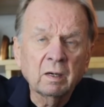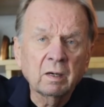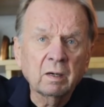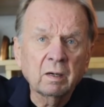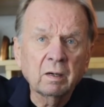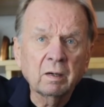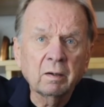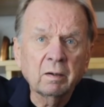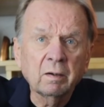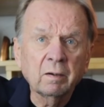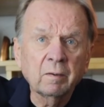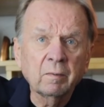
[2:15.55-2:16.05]

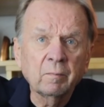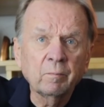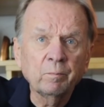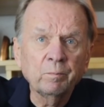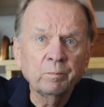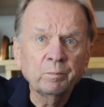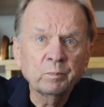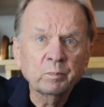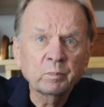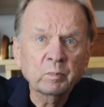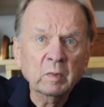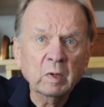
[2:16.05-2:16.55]

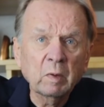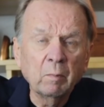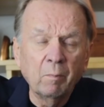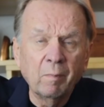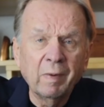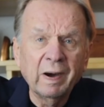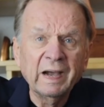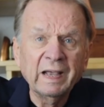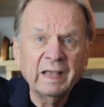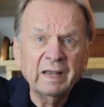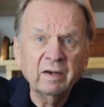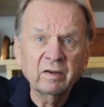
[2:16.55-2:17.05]
um,
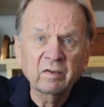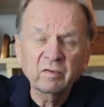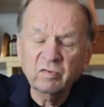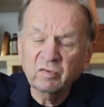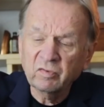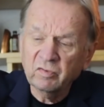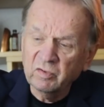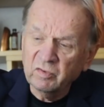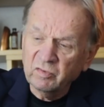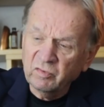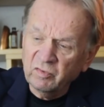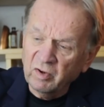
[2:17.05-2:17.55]

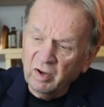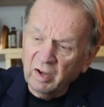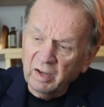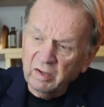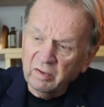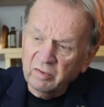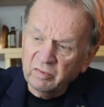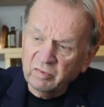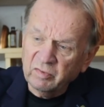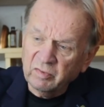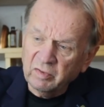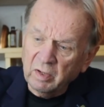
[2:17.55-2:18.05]
minus the
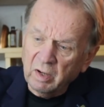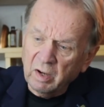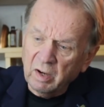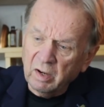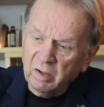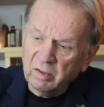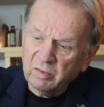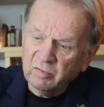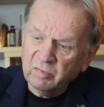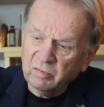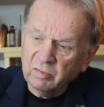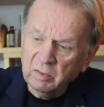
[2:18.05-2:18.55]
China
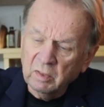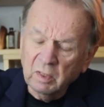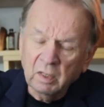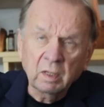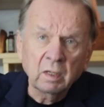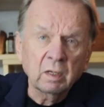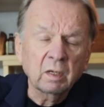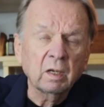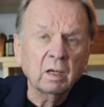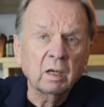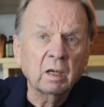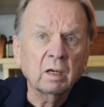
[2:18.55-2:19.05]
stocks
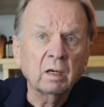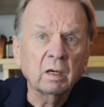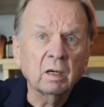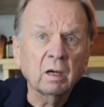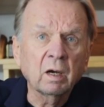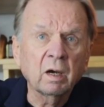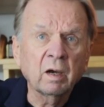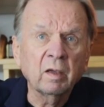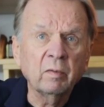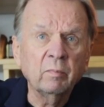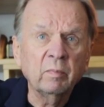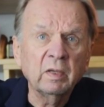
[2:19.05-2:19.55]
and
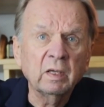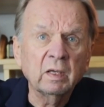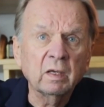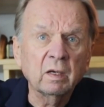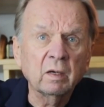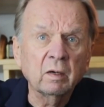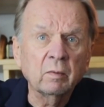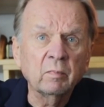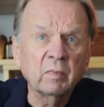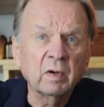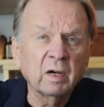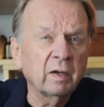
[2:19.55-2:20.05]

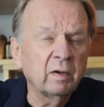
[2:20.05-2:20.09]
IBM.